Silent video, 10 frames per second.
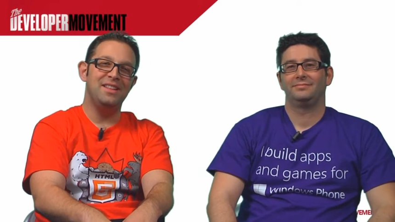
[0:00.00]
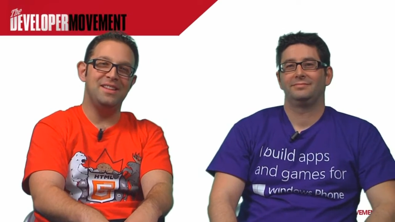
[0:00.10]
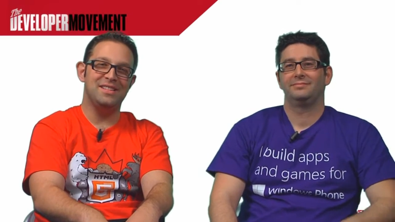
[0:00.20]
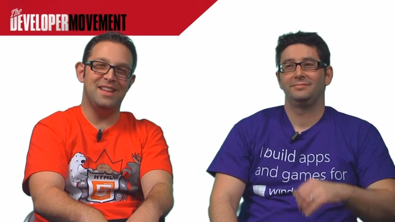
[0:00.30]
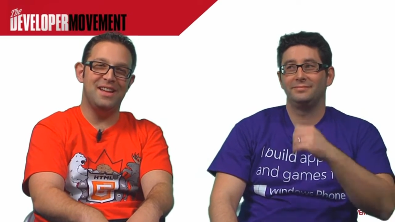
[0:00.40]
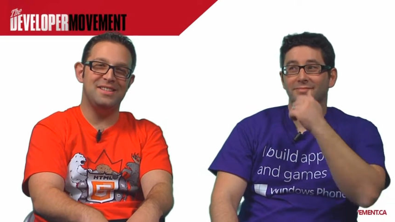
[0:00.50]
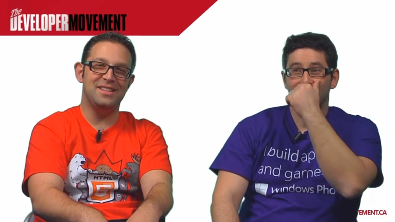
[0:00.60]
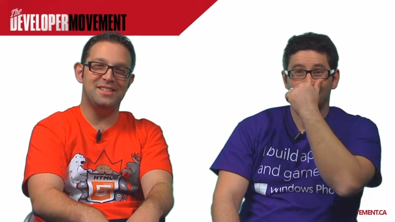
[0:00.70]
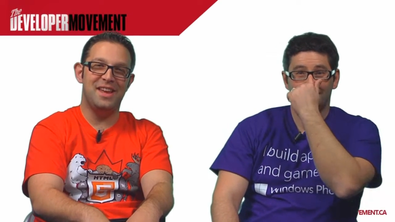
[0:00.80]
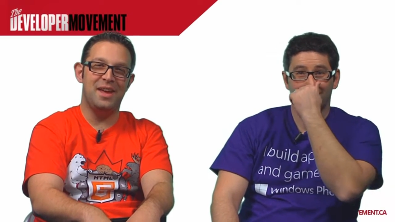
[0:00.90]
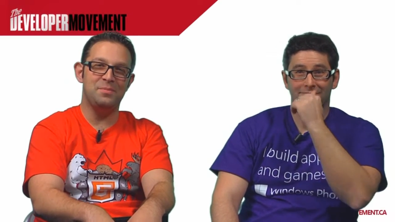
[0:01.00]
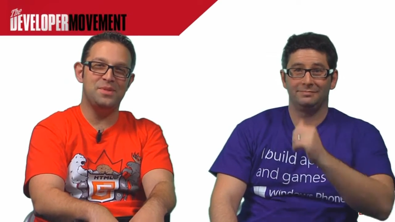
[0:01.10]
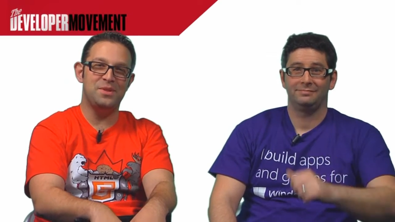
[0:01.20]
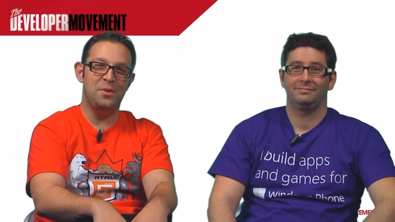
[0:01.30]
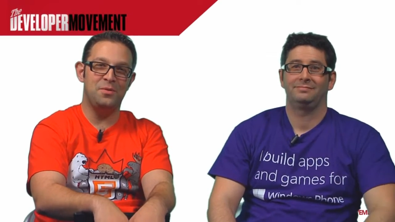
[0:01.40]
Speaker 1: these last six
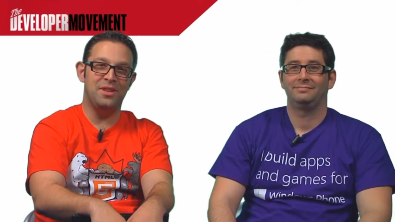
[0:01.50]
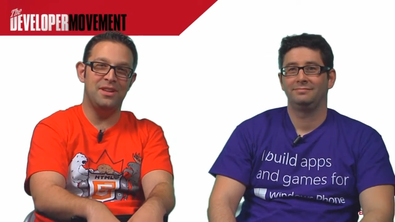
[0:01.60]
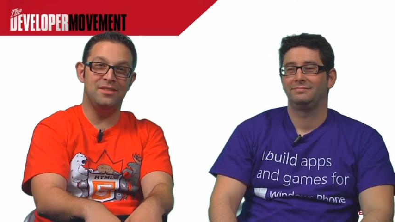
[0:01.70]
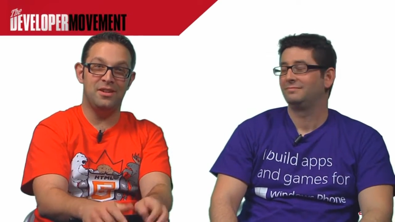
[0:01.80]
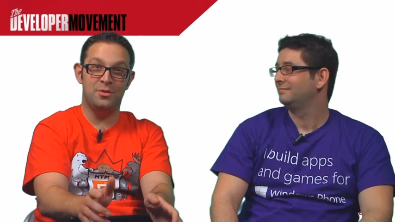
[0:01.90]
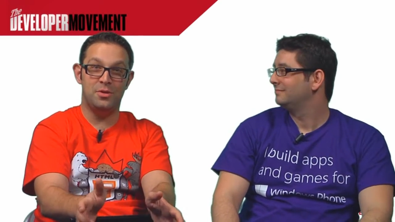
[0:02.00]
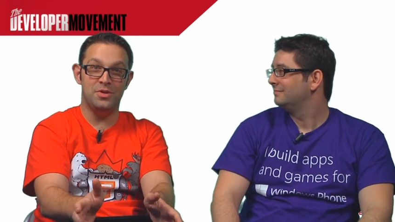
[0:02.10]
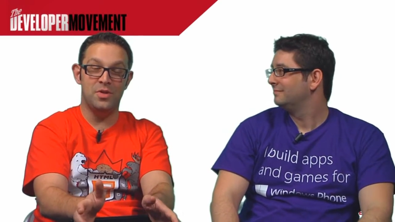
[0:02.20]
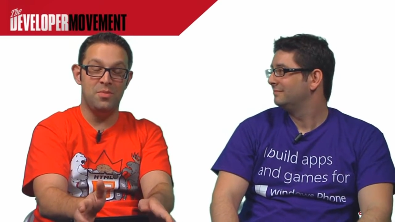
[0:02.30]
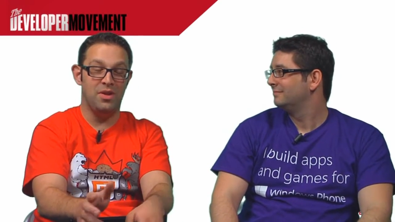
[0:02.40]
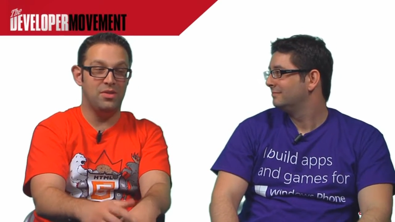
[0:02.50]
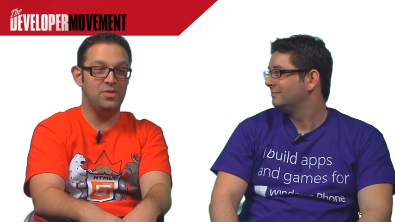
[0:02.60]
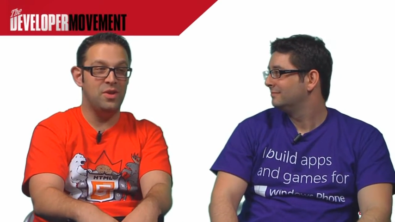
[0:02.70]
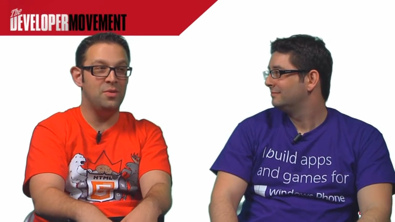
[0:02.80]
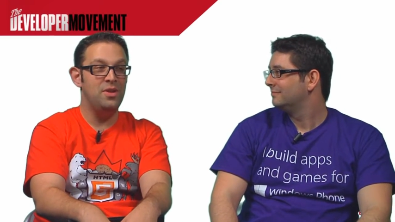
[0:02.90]
camps over the entire course of the month.
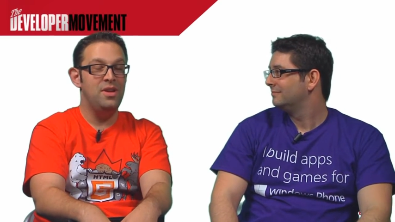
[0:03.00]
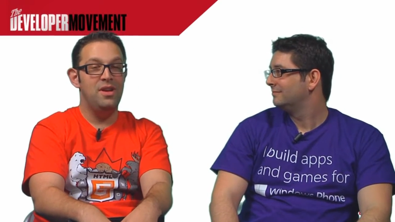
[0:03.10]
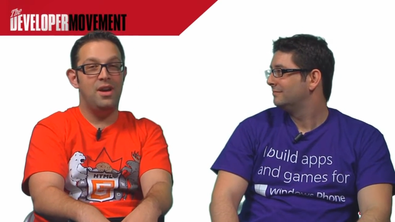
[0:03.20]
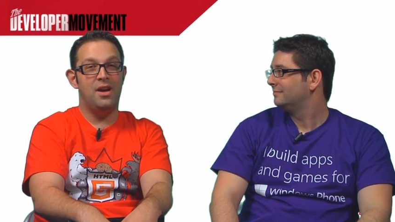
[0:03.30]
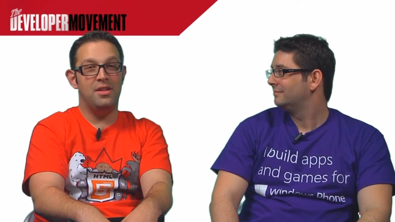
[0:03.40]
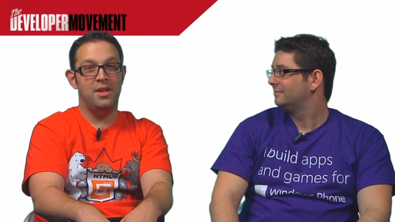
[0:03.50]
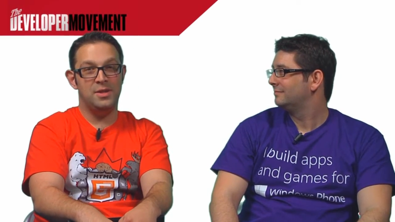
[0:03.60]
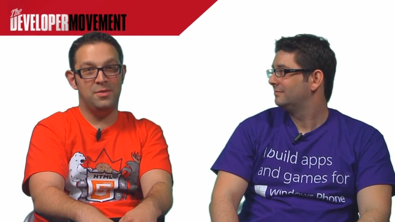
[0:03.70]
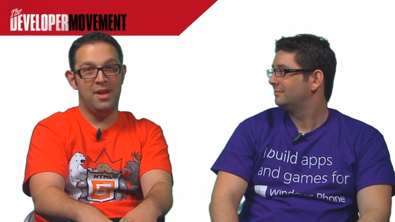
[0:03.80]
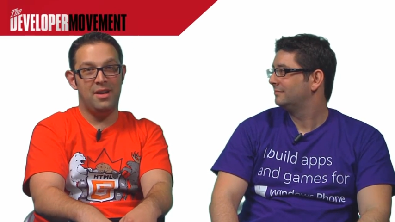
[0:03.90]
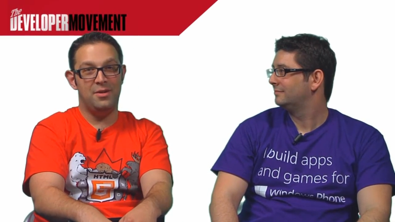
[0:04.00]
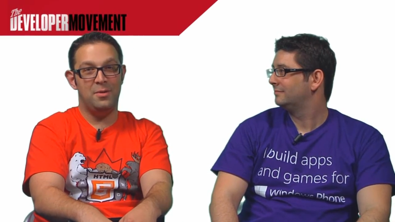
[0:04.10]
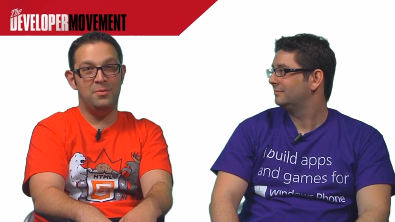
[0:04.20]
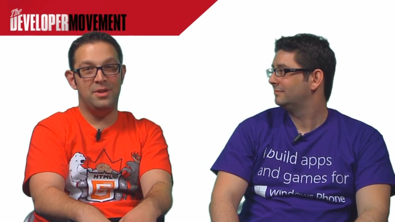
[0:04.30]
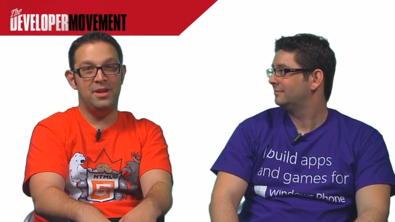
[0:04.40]
So uh, thanks for that.
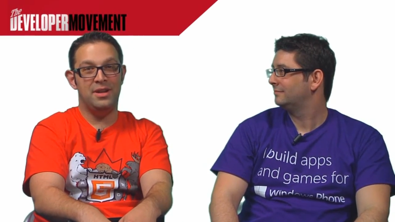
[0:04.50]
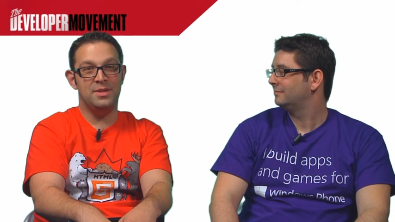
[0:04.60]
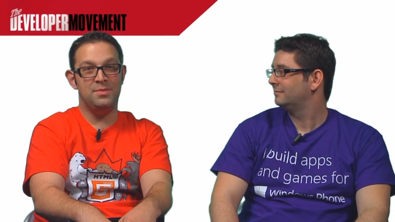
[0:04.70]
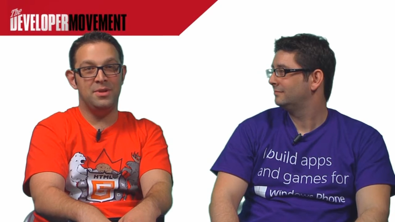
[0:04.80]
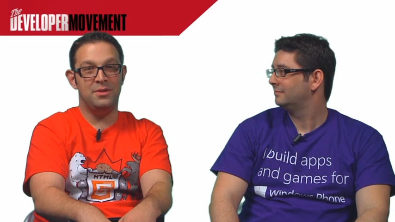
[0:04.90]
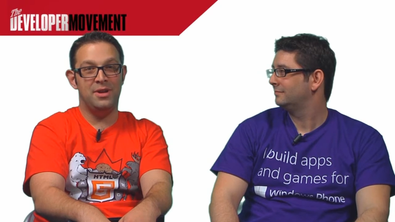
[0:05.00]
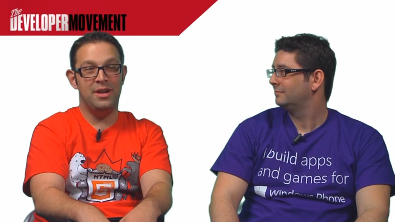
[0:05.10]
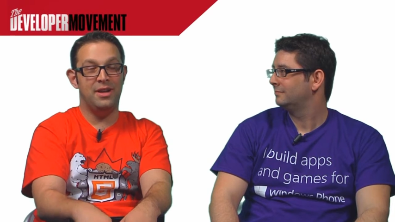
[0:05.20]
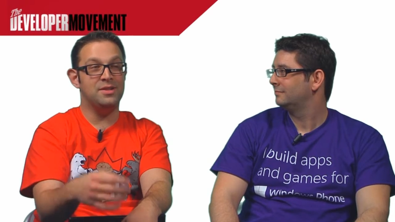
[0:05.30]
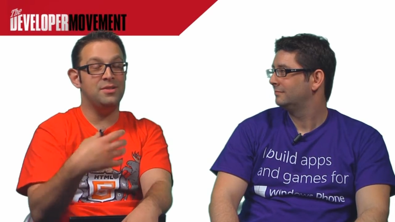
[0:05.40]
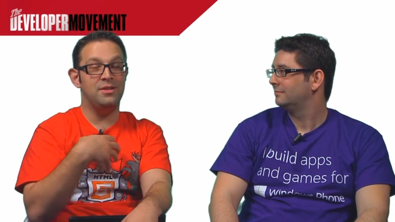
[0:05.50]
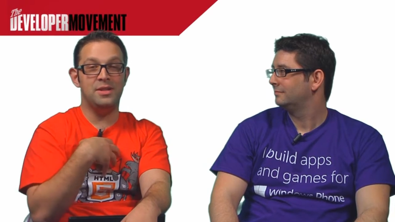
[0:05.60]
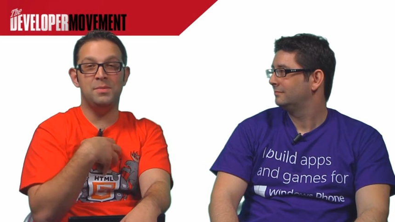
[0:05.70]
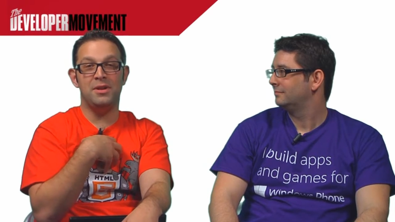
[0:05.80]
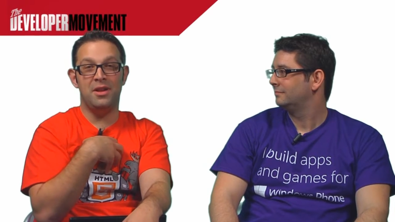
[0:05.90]
Hopefully it's been great. It
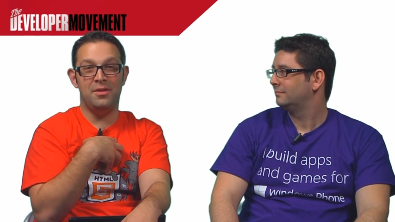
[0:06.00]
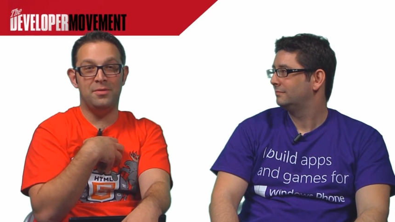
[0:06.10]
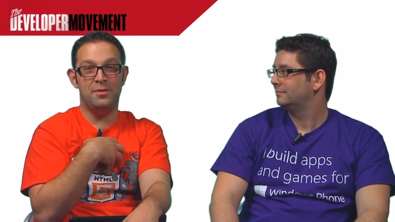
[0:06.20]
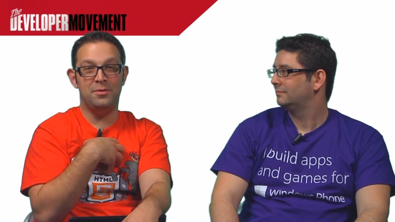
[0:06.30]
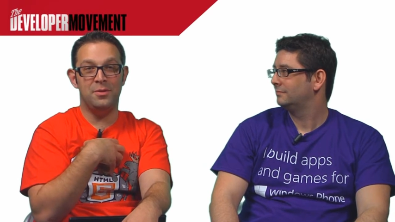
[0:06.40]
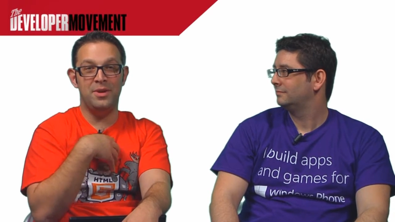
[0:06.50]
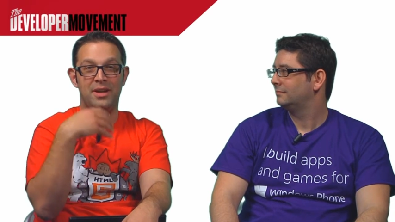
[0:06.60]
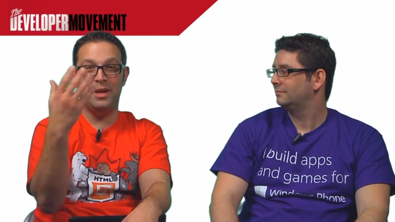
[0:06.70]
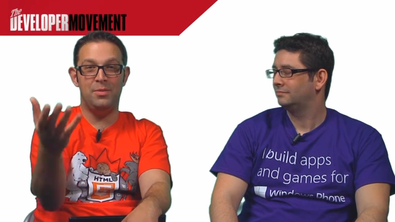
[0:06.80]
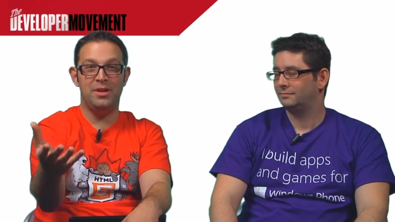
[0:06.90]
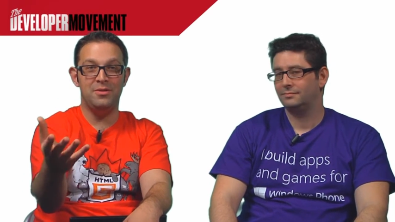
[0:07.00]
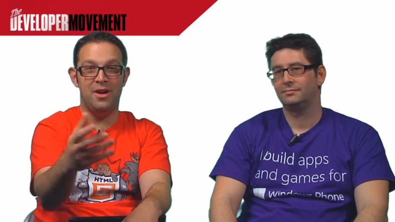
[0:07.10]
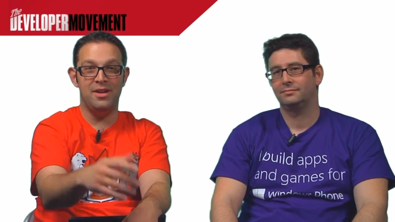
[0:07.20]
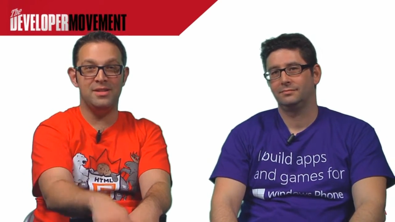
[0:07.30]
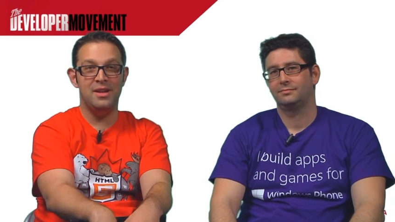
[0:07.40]
certainly has been a lot of fun for me, keeping you
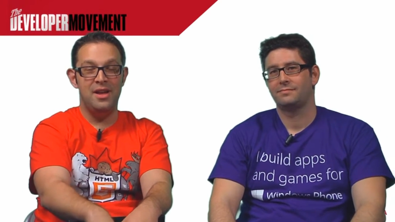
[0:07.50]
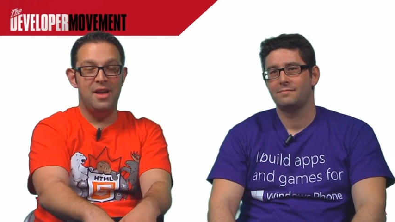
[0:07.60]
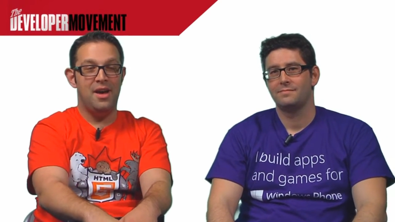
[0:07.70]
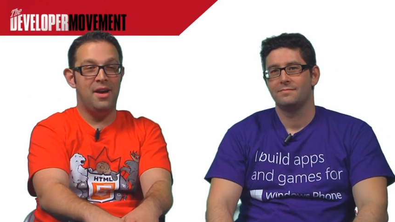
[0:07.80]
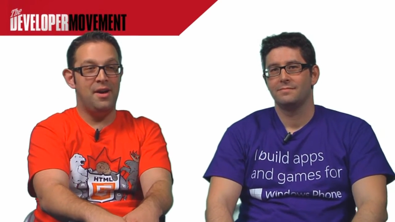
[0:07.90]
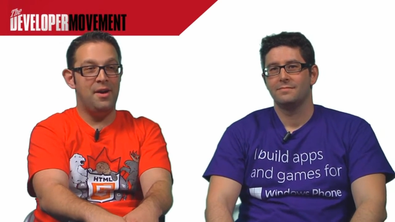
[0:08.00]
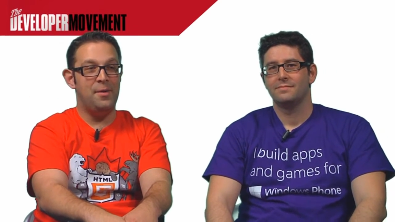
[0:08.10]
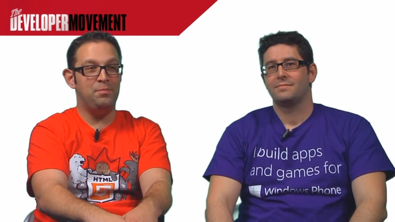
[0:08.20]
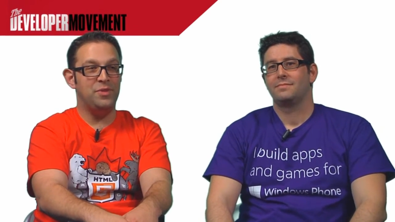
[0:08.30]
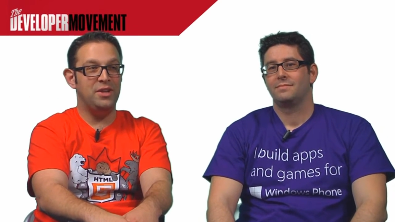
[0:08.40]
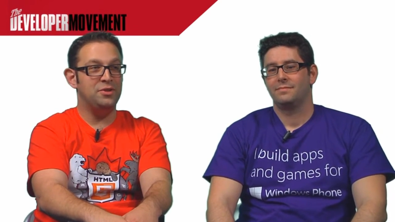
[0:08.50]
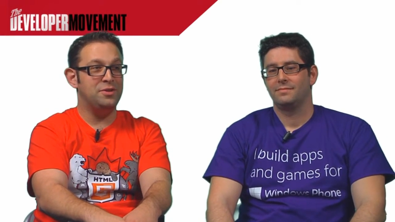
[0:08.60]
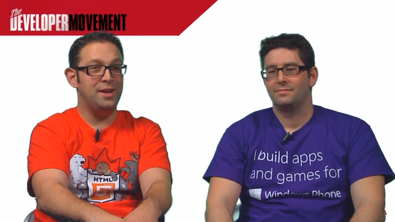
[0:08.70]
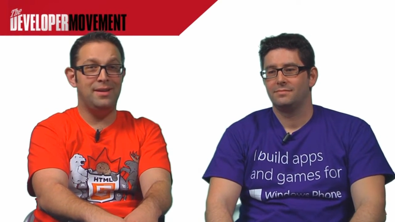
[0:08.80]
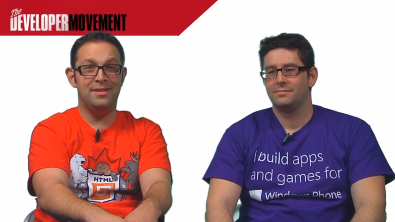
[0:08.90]
guys um,
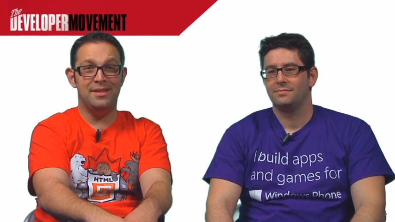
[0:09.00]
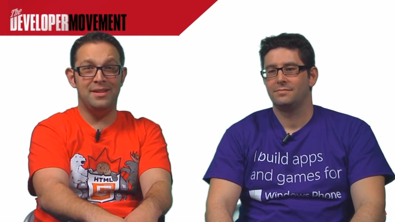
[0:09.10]
entertained and